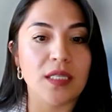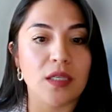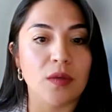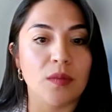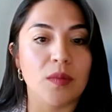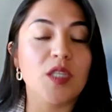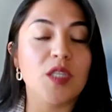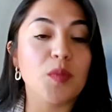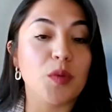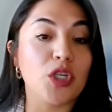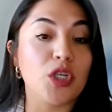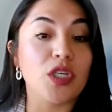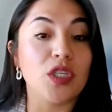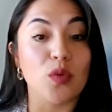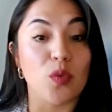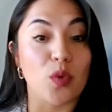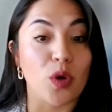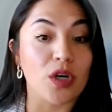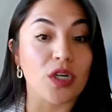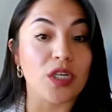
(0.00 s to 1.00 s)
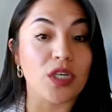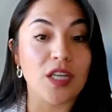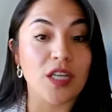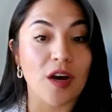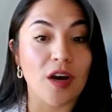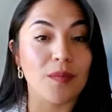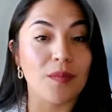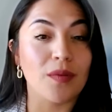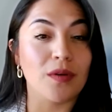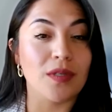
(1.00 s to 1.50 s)
You must purchase a workers'
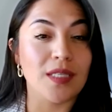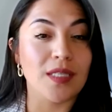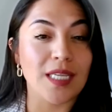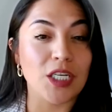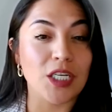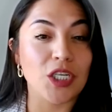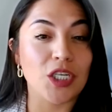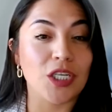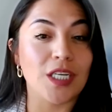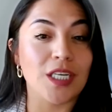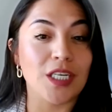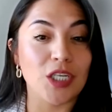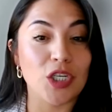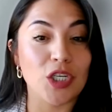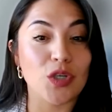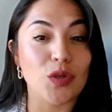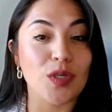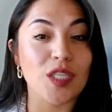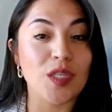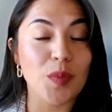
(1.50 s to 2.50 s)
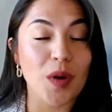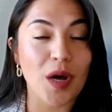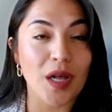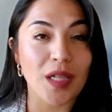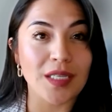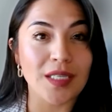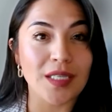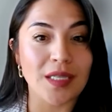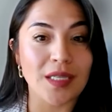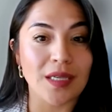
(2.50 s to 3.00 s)
compensation insurance
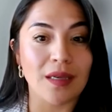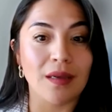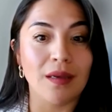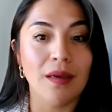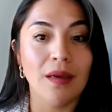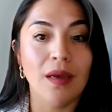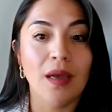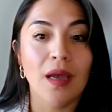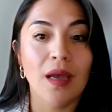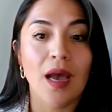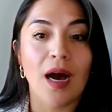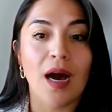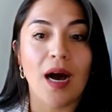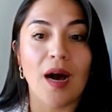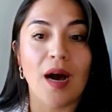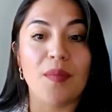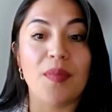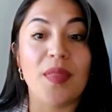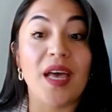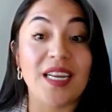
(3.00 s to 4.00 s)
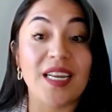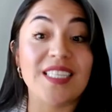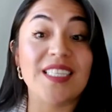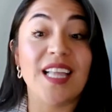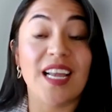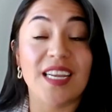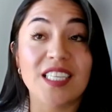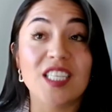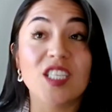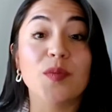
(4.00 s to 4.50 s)
policy that is
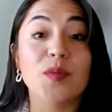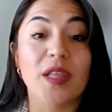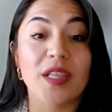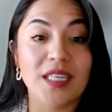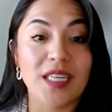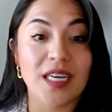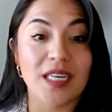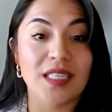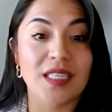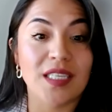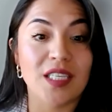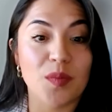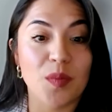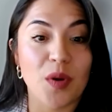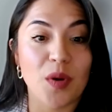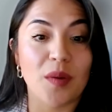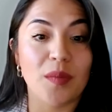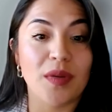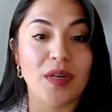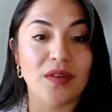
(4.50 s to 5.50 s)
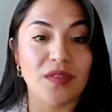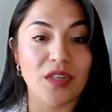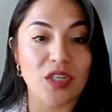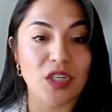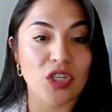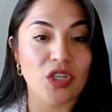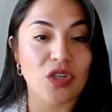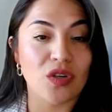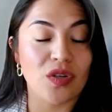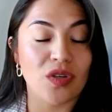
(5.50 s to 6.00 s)
licensed by the Texas Department of
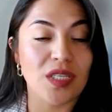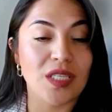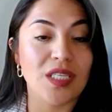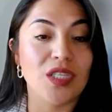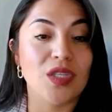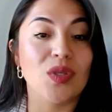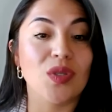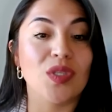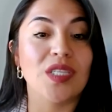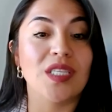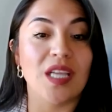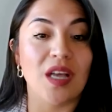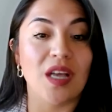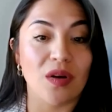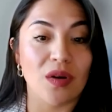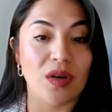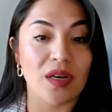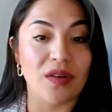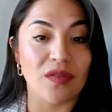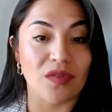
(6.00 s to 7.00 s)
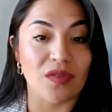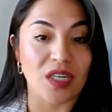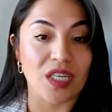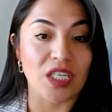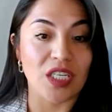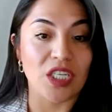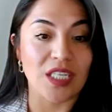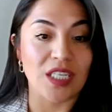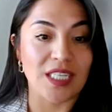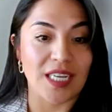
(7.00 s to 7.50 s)
Insurance to sell
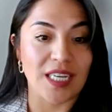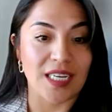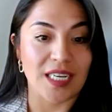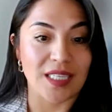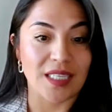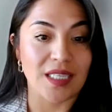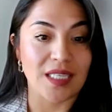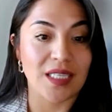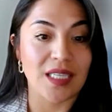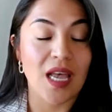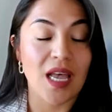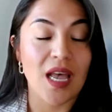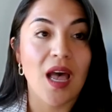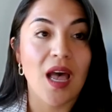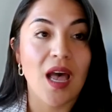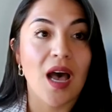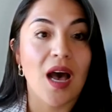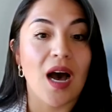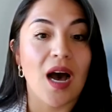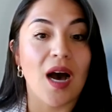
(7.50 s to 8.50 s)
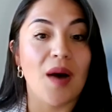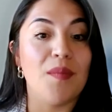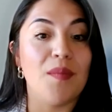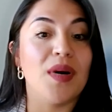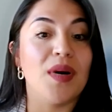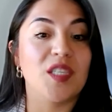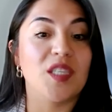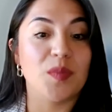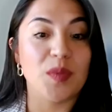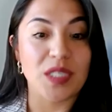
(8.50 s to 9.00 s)
coverage in Texas.
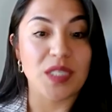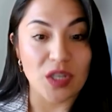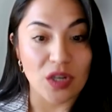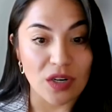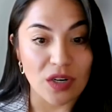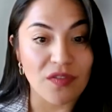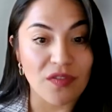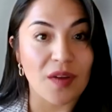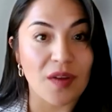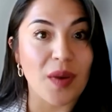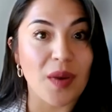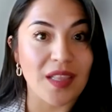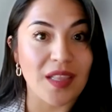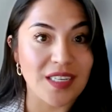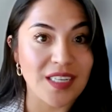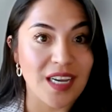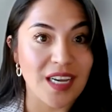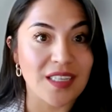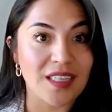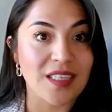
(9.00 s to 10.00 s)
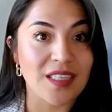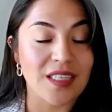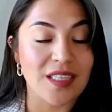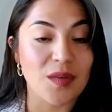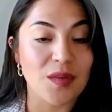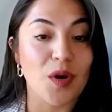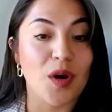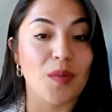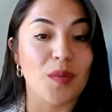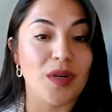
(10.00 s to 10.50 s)
Must be certified by the Texas
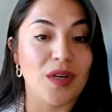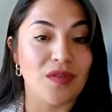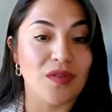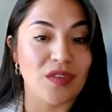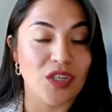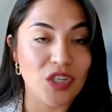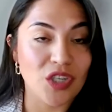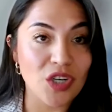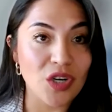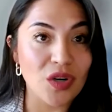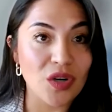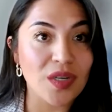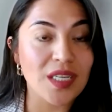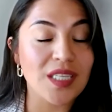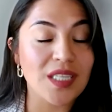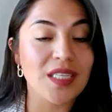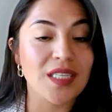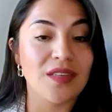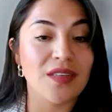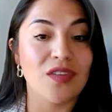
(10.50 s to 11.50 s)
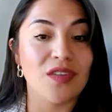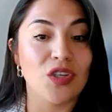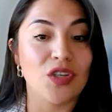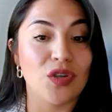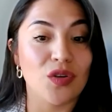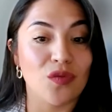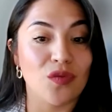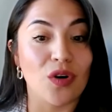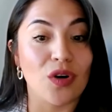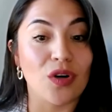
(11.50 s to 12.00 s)
Department of Insurance, Division
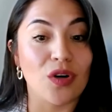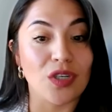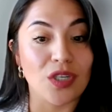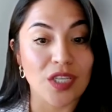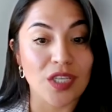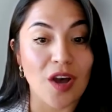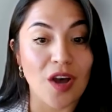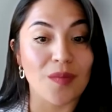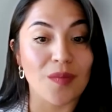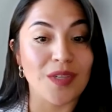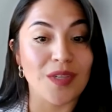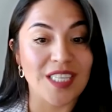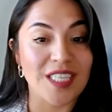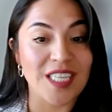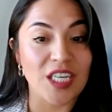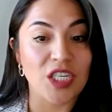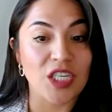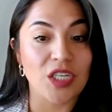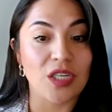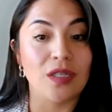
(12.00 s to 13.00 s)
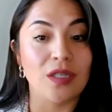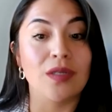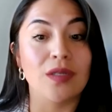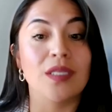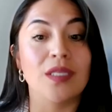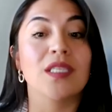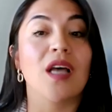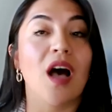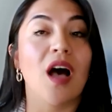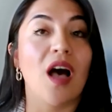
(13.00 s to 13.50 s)
of Workers' Compensation
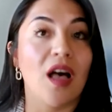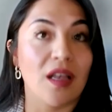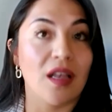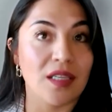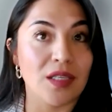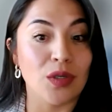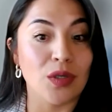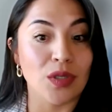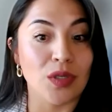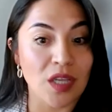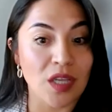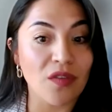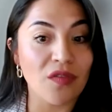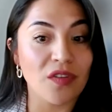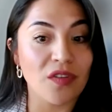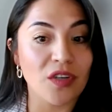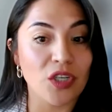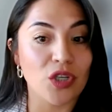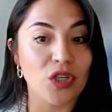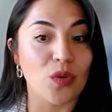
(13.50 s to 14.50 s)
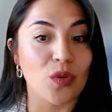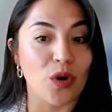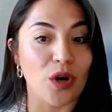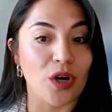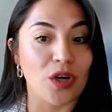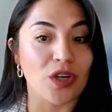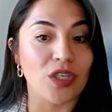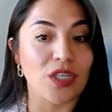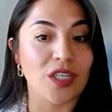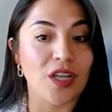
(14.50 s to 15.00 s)
to self-insure
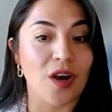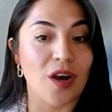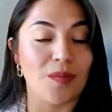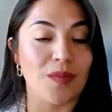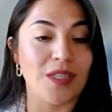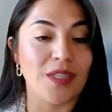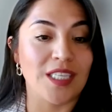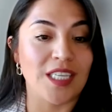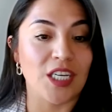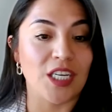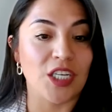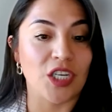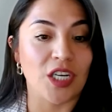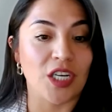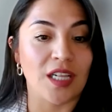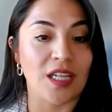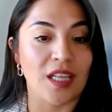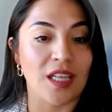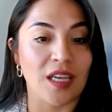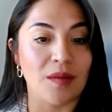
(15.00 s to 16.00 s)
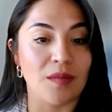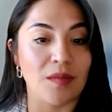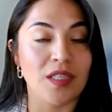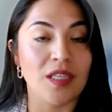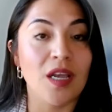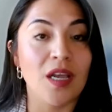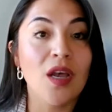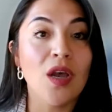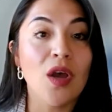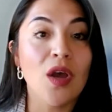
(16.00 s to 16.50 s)
workers' compensation claims,
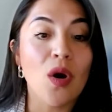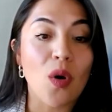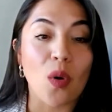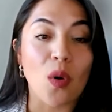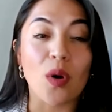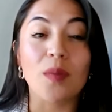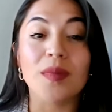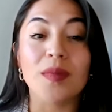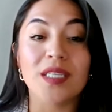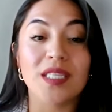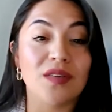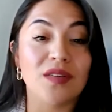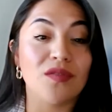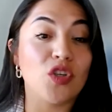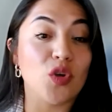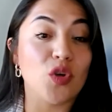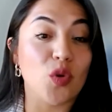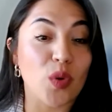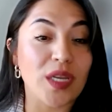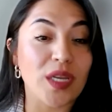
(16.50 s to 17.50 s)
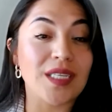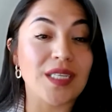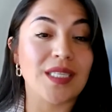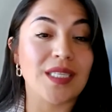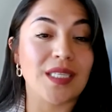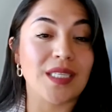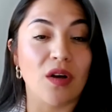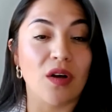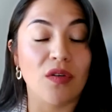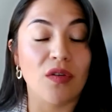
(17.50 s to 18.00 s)
or must have joined a
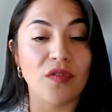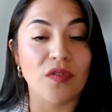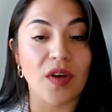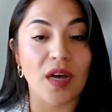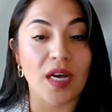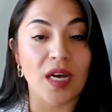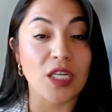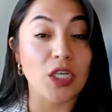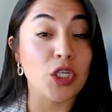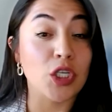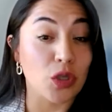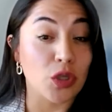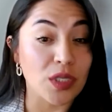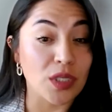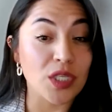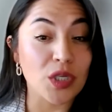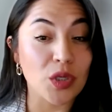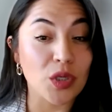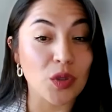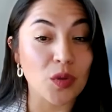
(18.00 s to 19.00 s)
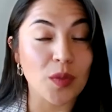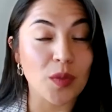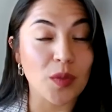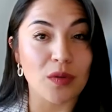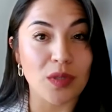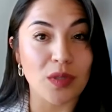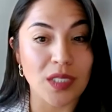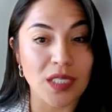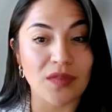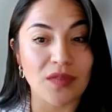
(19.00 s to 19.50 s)
self-insurance group that
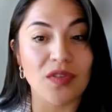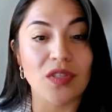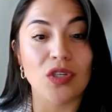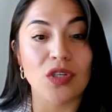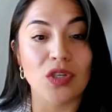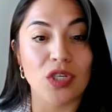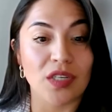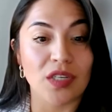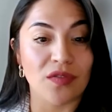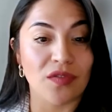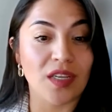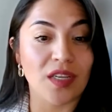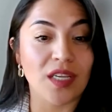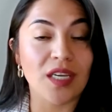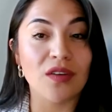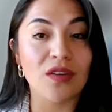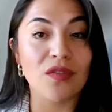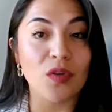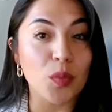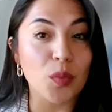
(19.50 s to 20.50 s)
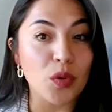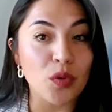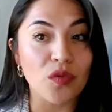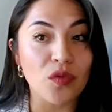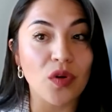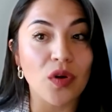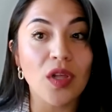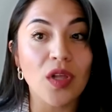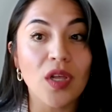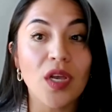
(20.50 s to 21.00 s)
receive a certificate of
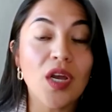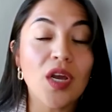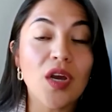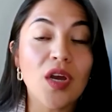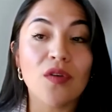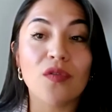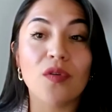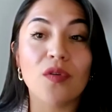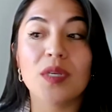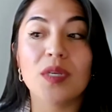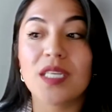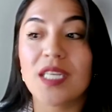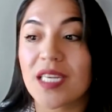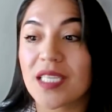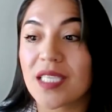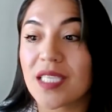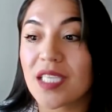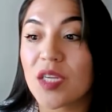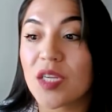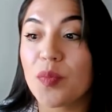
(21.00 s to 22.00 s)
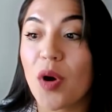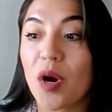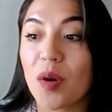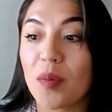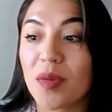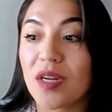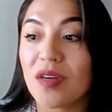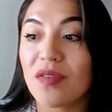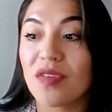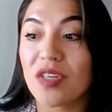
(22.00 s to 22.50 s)
approval from the Texas
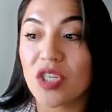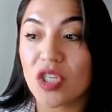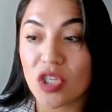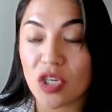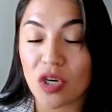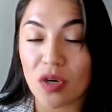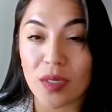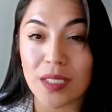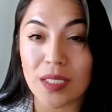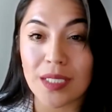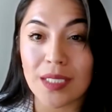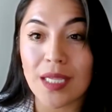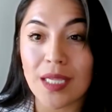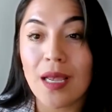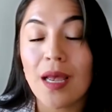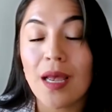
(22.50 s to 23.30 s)
Department of Insurance.